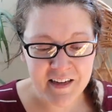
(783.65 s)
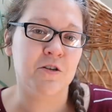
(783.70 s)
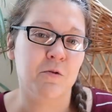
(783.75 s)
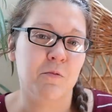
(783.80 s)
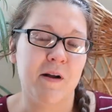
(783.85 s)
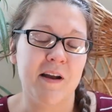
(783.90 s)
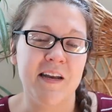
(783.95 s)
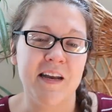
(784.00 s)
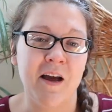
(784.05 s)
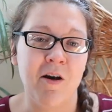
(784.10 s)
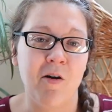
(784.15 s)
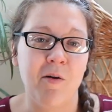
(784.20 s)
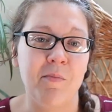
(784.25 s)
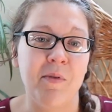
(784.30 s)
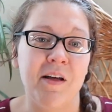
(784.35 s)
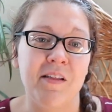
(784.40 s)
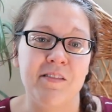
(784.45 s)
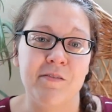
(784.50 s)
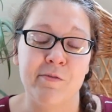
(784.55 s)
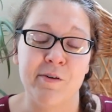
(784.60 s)
So right now I'm
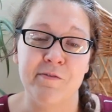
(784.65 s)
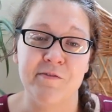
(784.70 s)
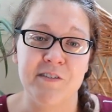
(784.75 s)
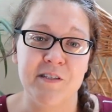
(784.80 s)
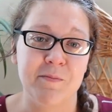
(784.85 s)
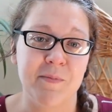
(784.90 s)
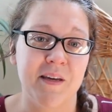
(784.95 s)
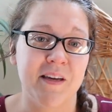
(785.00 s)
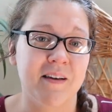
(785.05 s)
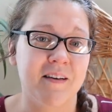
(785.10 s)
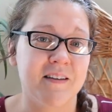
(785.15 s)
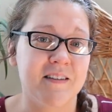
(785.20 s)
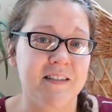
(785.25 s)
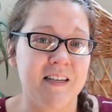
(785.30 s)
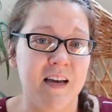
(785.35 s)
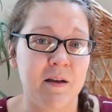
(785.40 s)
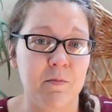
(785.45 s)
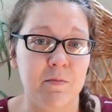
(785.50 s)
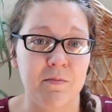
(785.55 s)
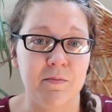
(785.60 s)
not thrifting because
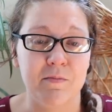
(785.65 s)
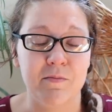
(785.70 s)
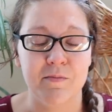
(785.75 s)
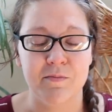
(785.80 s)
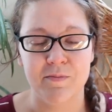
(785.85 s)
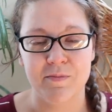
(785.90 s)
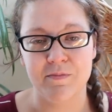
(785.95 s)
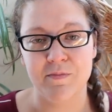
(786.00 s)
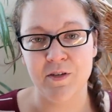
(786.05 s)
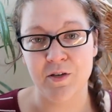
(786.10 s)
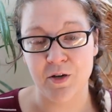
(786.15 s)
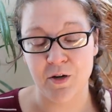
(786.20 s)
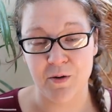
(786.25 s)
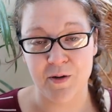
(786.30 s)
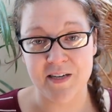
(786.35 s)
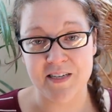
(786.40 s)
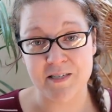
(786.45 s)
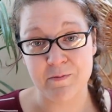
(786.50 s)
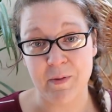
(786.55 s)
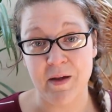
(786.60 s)
I'm, you know,
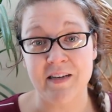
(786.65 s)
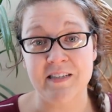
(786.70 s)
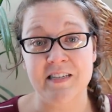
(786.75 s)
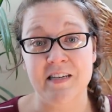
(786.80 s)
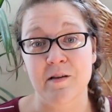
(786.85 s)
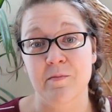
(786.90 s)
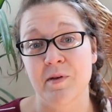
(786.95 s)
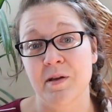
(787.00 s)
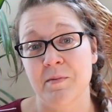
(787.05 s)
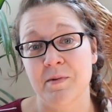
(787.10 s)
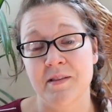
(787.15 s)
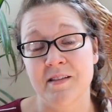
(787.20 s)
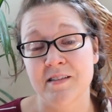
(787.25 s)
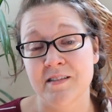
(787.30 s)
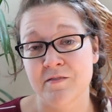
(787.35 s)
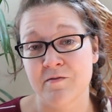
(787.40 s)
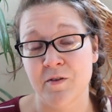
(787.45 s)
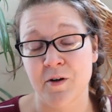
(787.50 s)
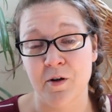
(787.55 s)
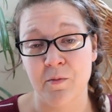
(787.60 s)
expecting a baby
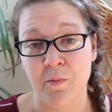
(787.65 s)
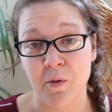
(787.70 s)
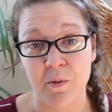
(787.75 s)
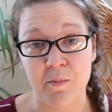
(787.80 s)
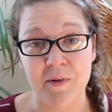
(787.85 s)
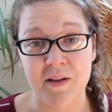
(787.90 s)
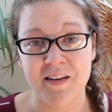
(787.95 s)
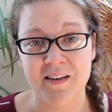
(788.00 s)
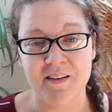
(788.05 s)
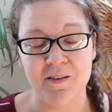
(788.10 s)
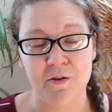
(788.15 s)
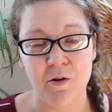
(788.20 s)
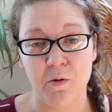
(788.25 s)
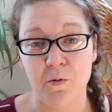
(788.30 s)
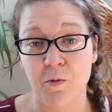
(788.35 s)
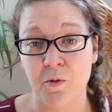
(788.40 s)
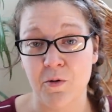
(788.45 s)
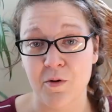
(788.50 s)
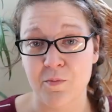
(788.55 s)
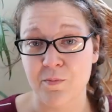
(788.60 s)
this very moment, you
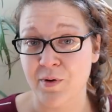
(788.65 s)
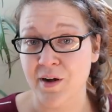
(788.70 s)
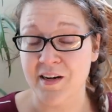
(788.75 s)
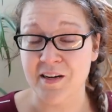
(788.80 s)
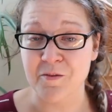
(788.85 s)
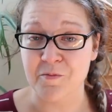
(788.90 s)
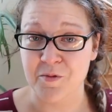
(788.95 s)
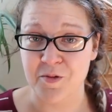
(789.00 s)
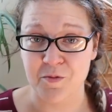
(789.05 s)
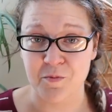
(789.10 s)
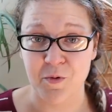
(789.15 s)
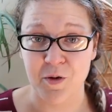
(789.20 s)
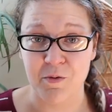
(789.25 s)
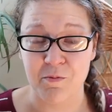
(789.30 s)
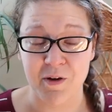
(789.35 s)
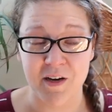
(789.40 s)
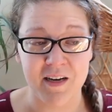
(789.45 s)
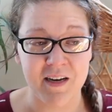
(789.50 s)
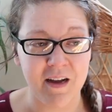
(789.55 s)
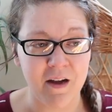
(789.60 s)
know, or pregnant with one
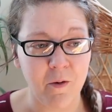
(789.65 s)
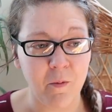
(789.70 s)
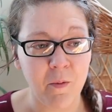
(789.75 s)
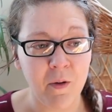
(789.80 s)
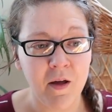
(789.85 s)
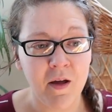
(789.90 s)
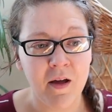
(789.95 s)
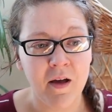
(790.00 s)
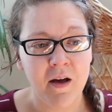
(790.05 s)
right now.